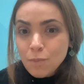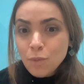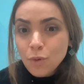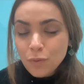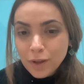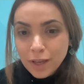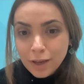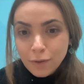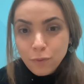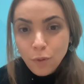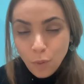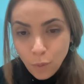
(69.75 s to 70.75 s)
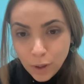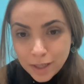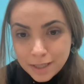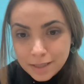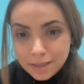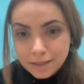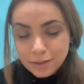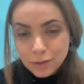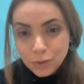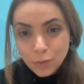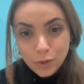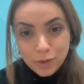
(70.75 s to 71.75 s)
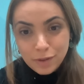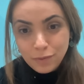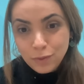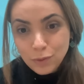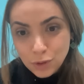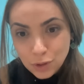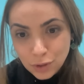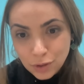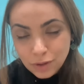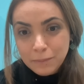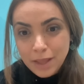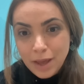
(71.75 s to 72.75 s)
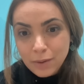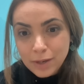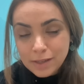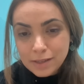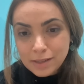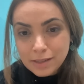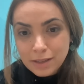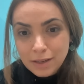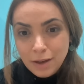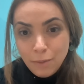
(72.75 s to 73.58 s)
moving forward towards a future that is